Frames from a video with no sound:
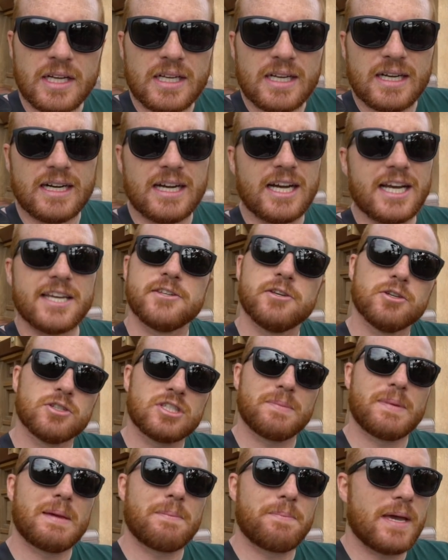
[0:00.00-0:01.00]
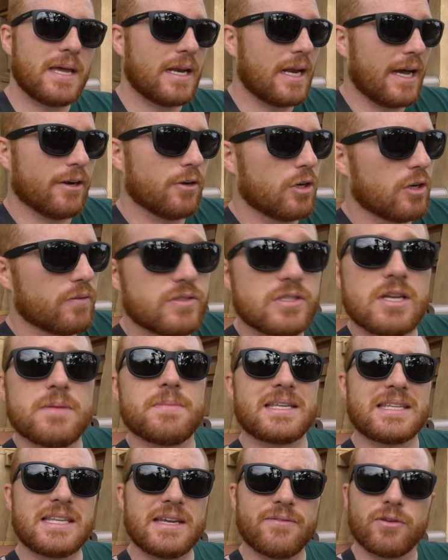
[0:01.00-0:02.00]
It used to be a pin. I don't know if it's
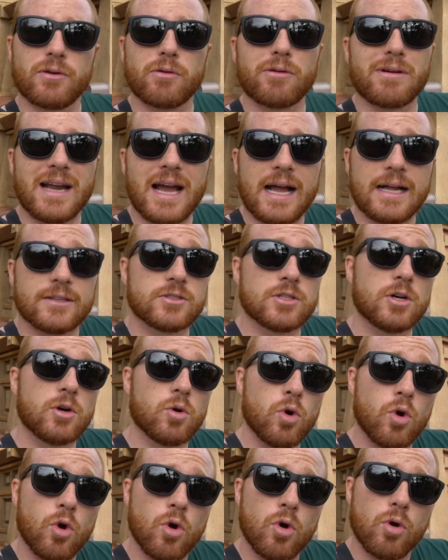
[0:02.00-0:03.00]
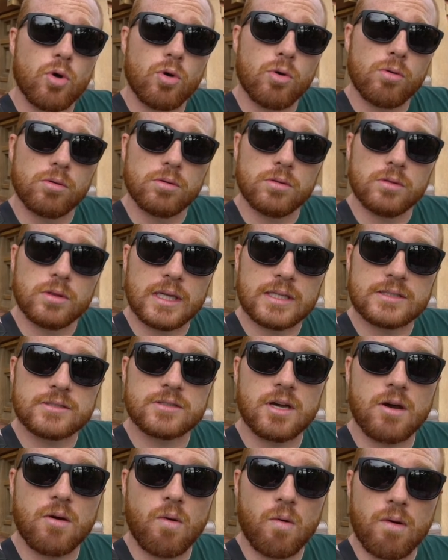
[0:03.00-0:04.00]
something different or not. So let's
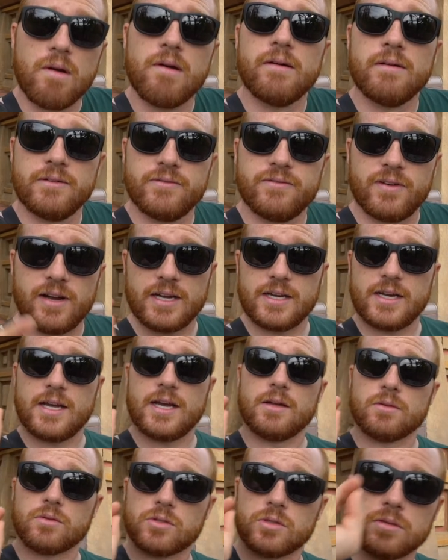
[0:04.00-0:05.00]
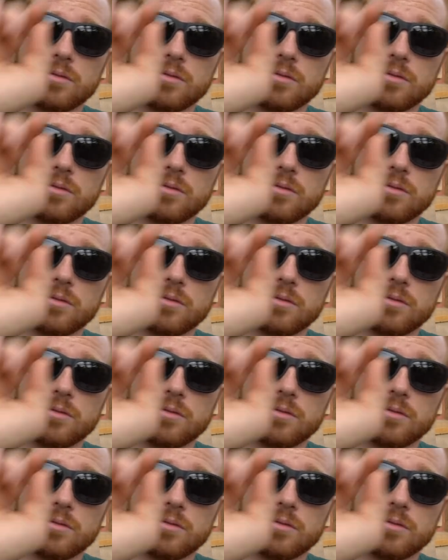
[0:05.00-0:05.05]
go find out.